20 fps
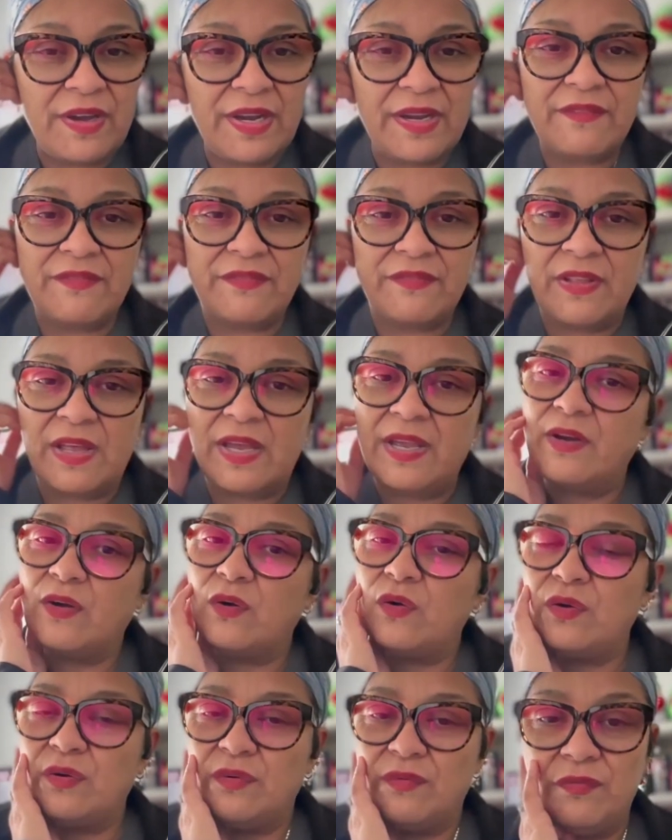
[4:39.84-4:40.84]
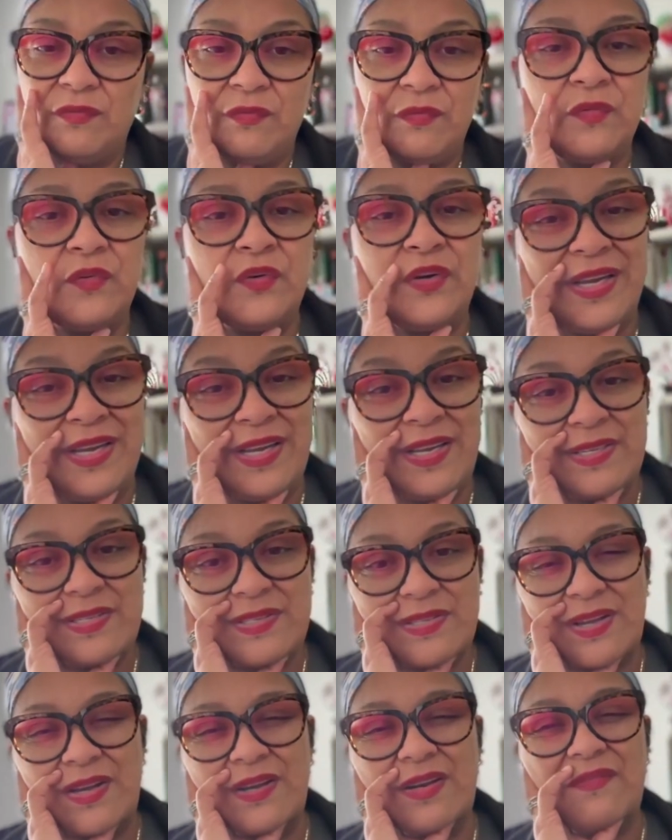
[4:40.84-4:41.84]
fight, flight, or
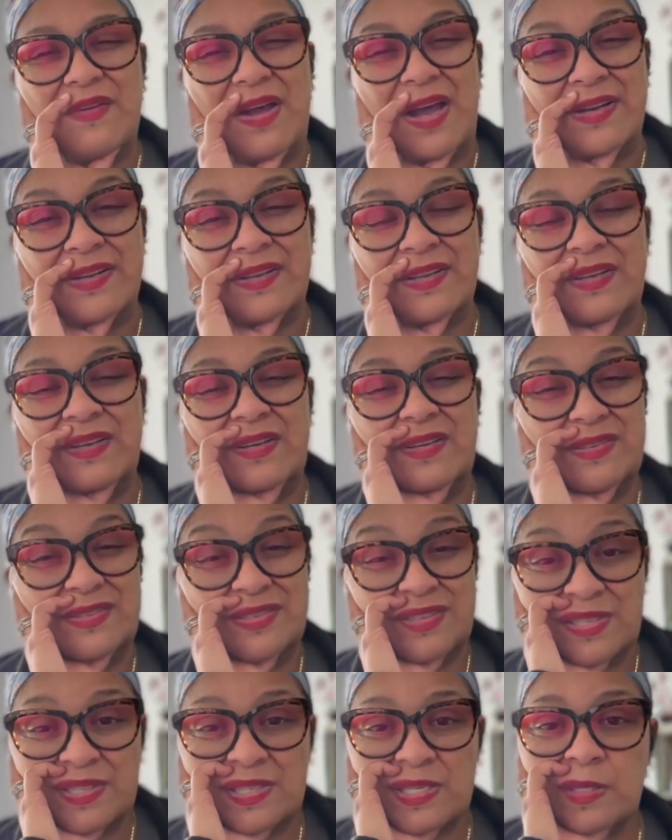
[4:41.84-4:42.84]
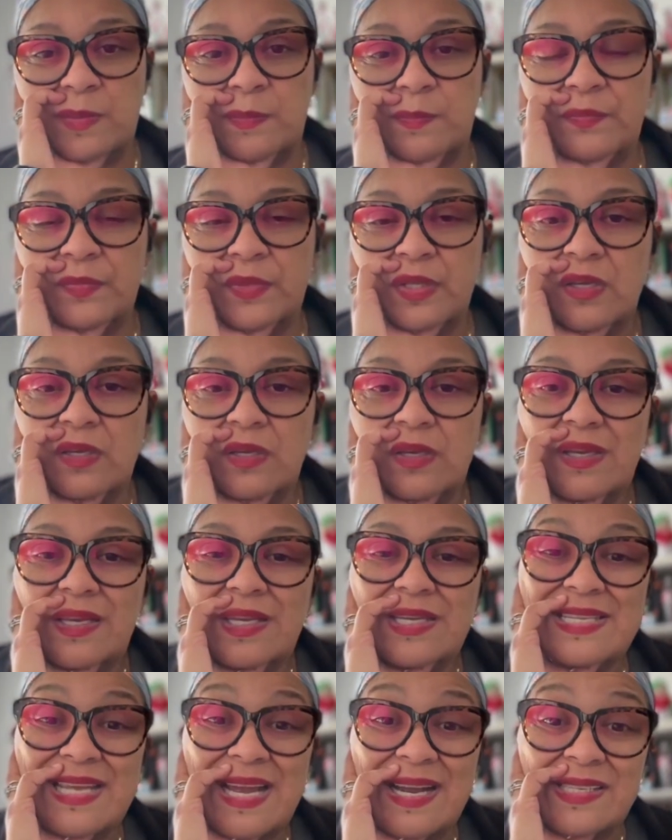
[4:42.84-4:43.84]
freeze kind of system
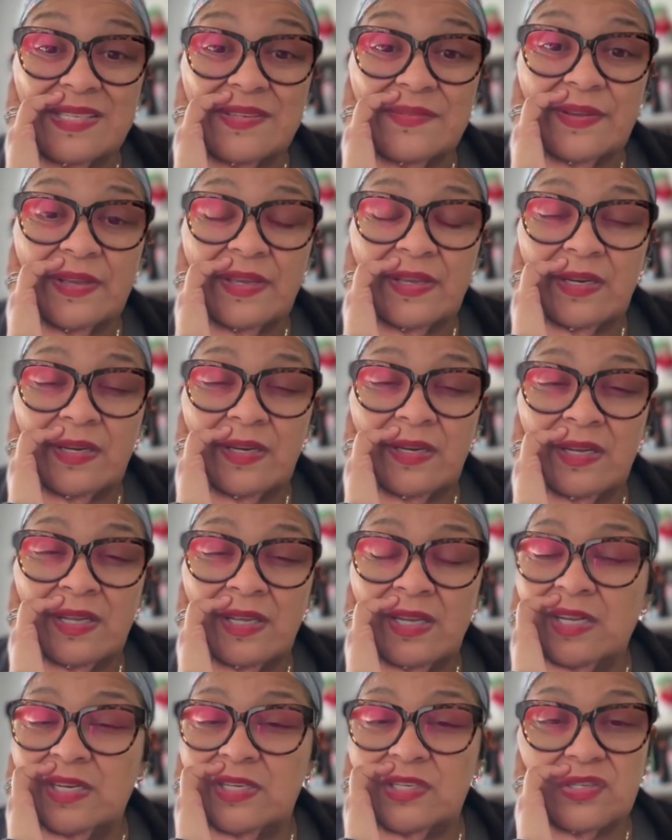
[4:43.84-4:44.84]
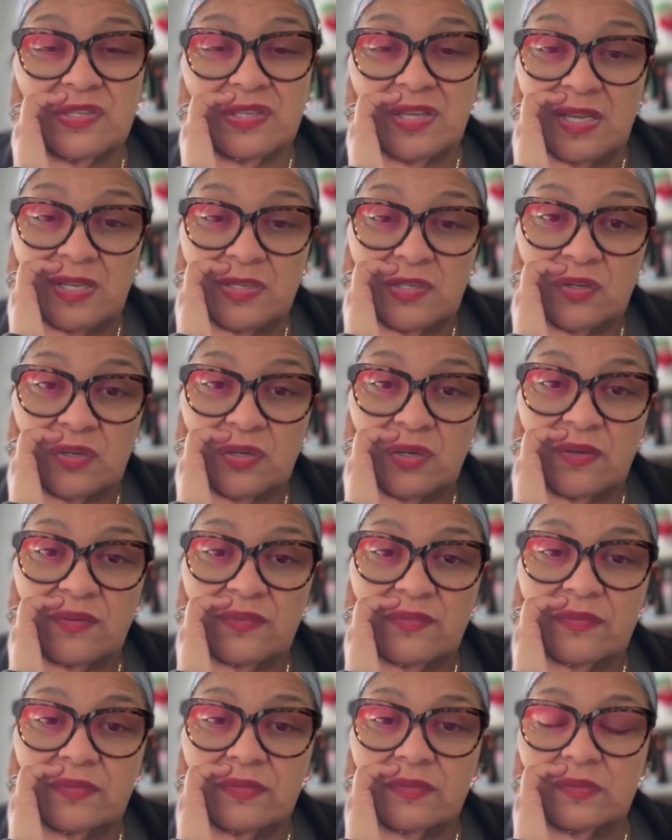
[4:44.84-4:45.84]
is activated, and it just can't turn
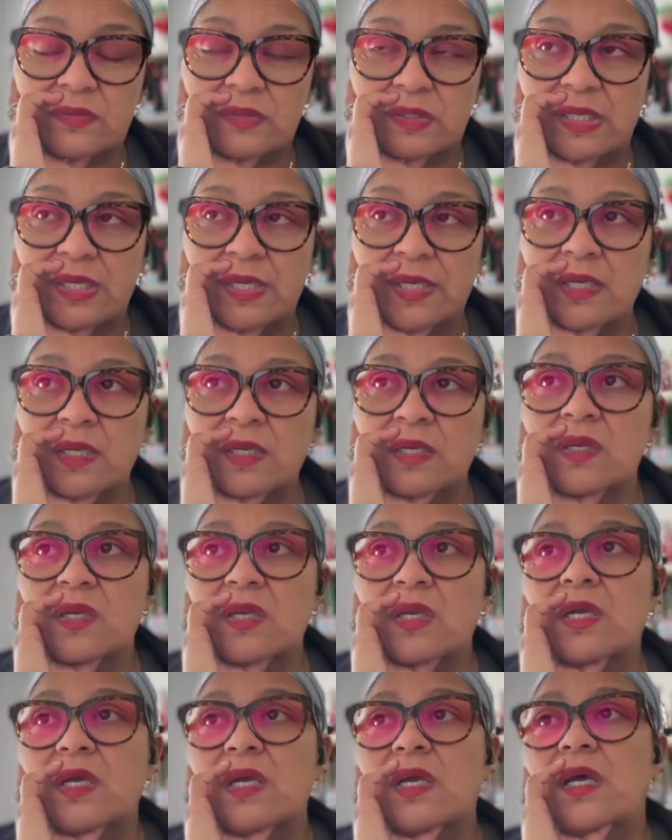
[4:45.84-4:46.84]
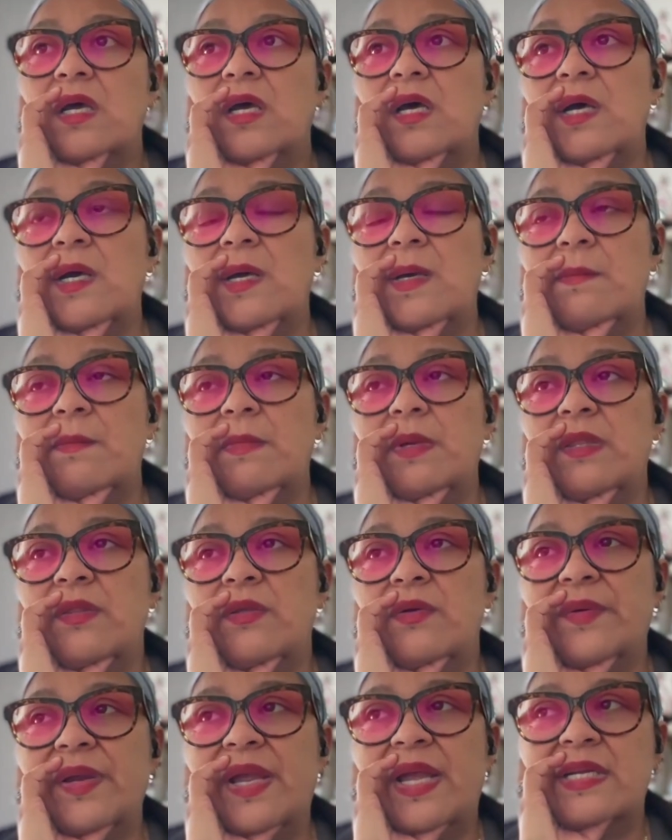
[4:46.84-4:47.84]
on. Right?
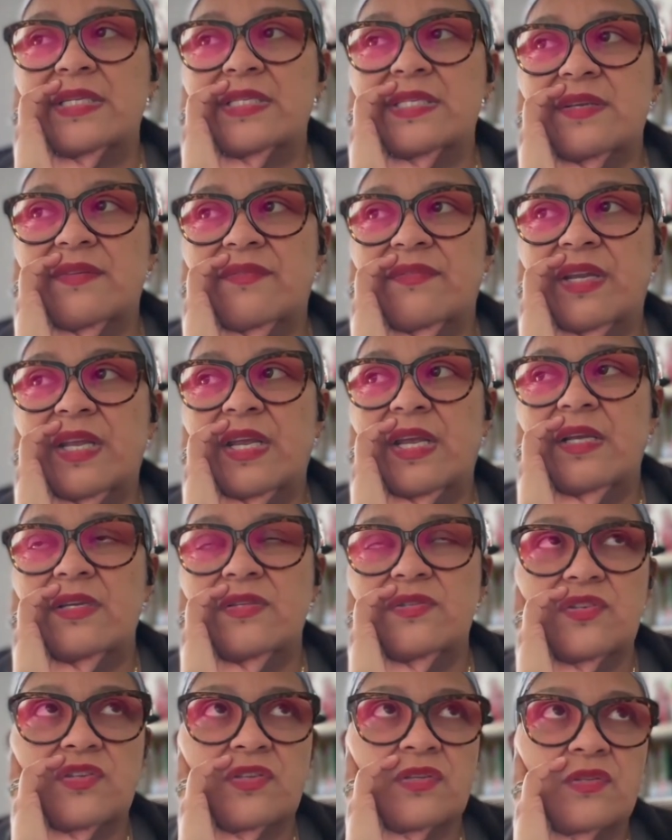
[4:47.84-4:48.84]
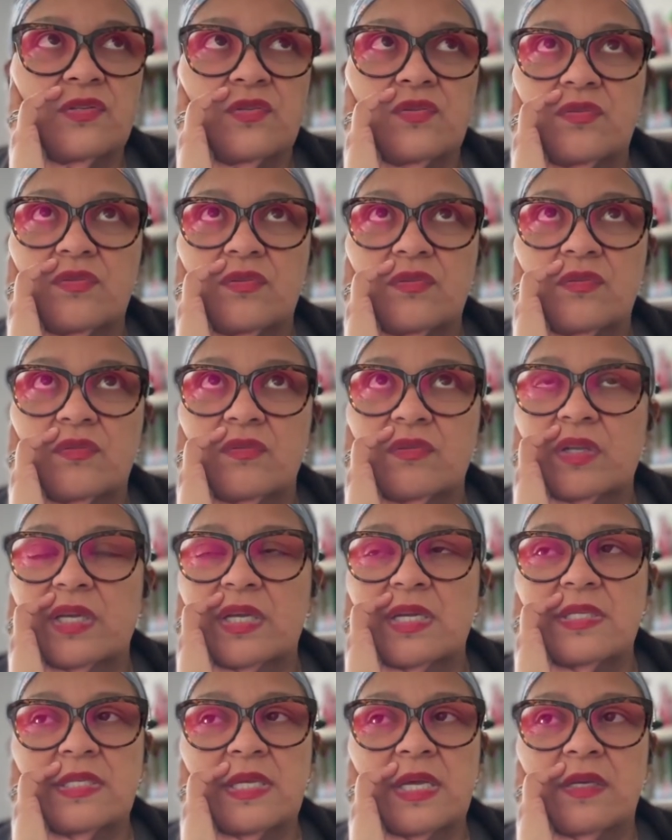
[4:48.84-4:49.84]
And the reactivity is just,
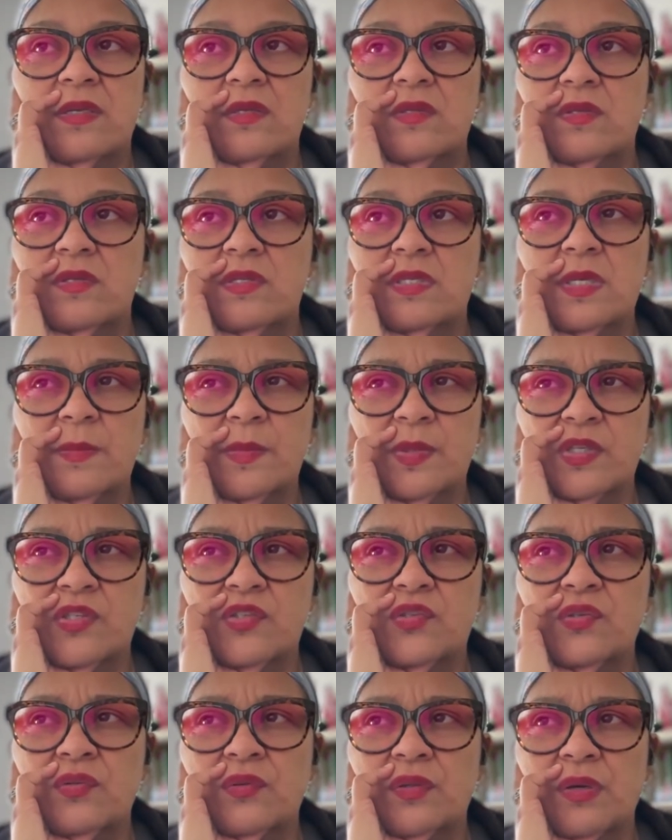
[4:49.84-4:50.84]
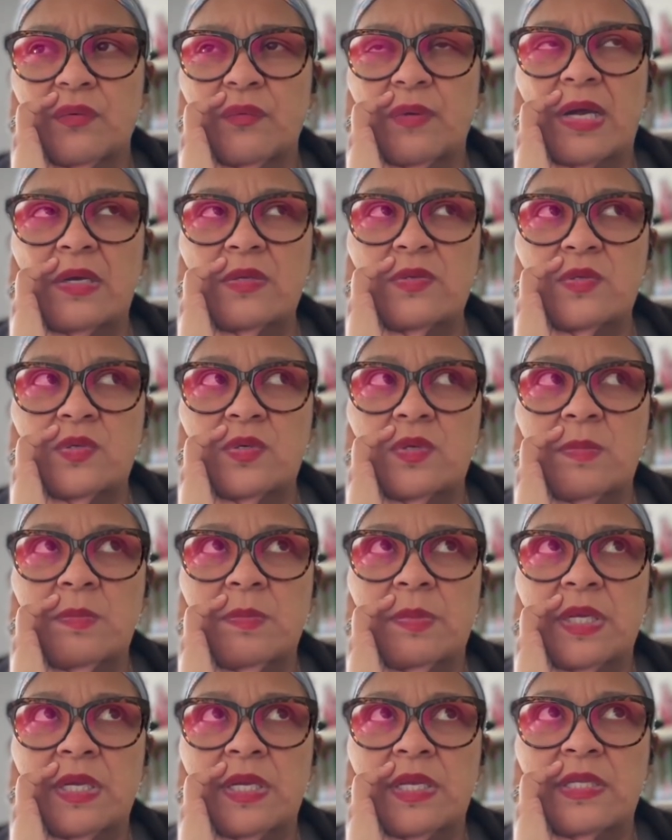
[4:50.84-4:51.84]
like I said, similar to the
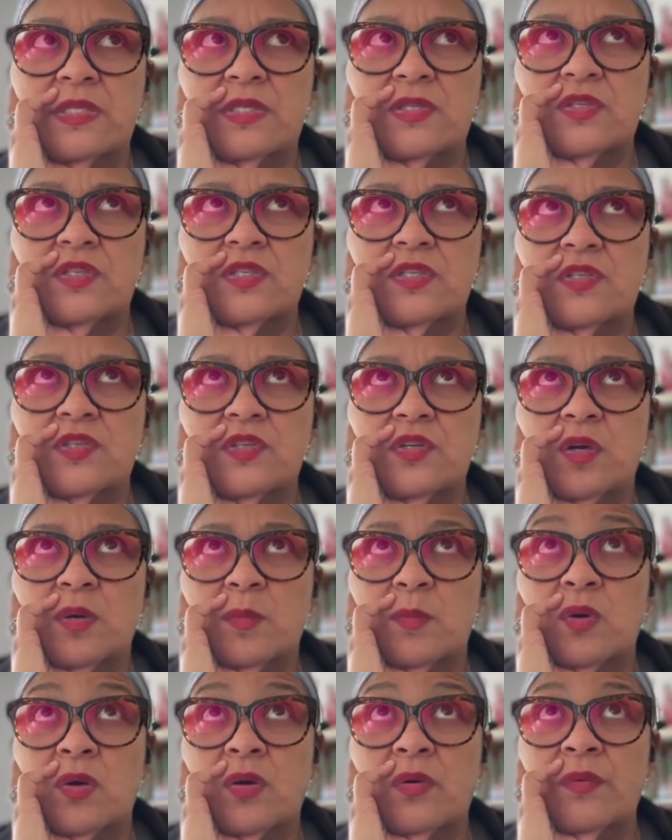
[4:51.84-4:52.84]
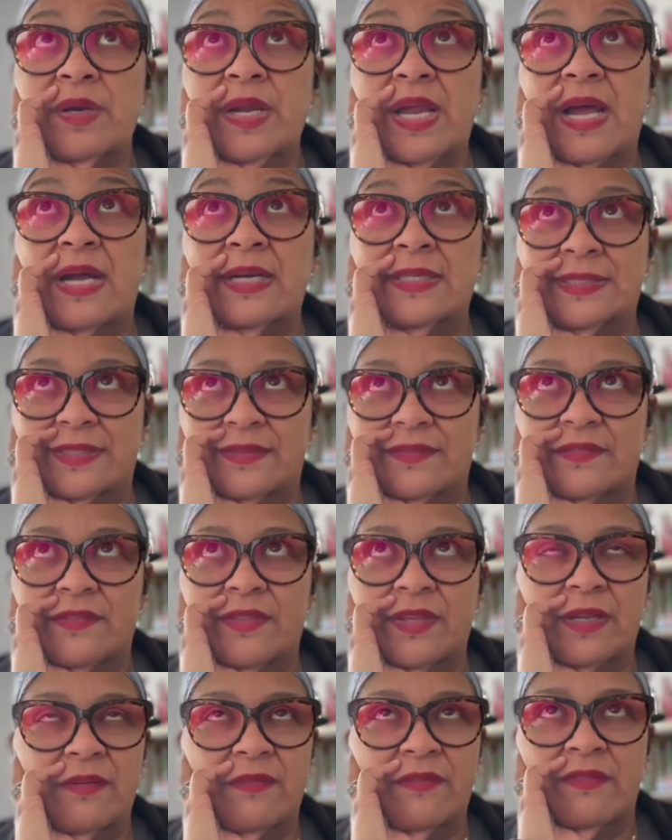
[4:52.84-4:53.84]
arousal, but it's just you're more reactive.
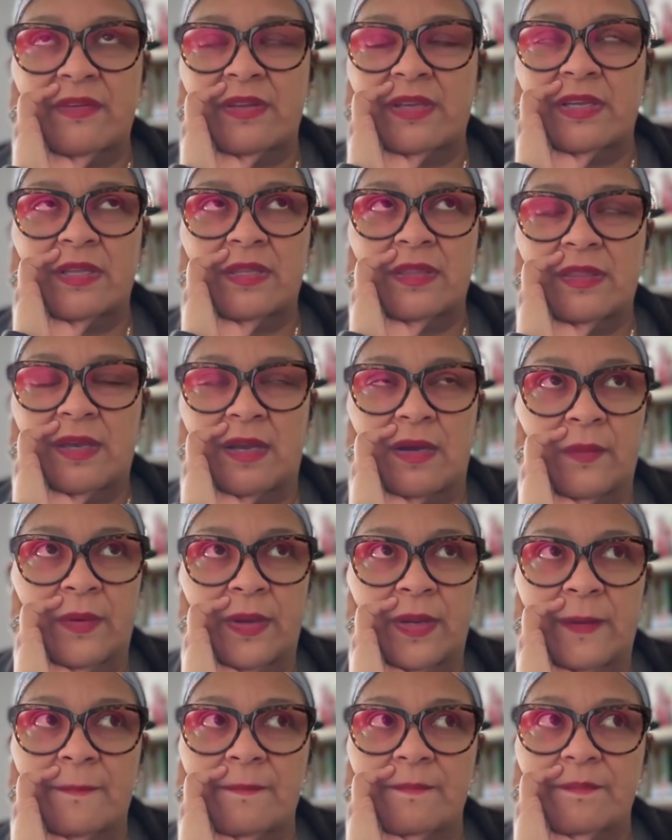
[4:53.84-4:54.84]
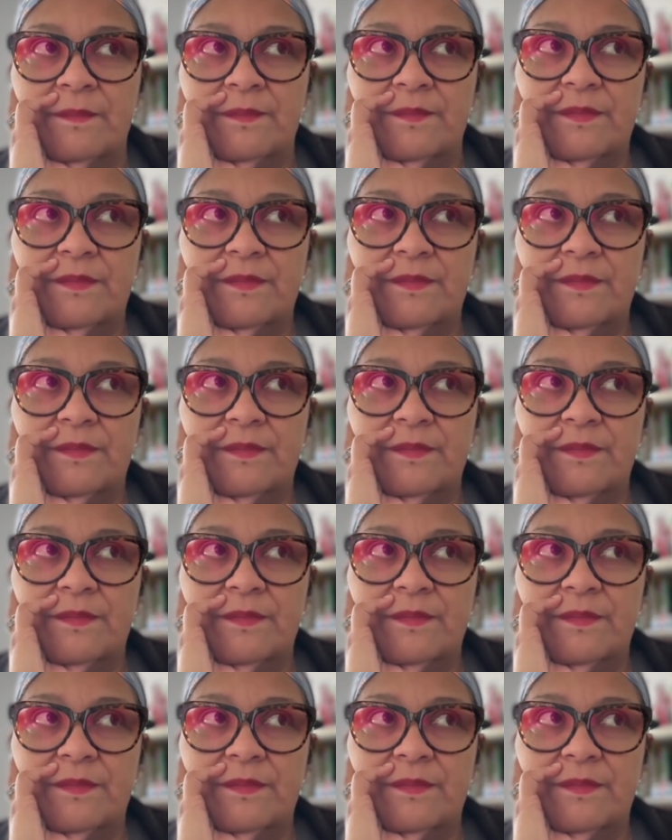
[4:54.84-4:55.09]
Think of it that way.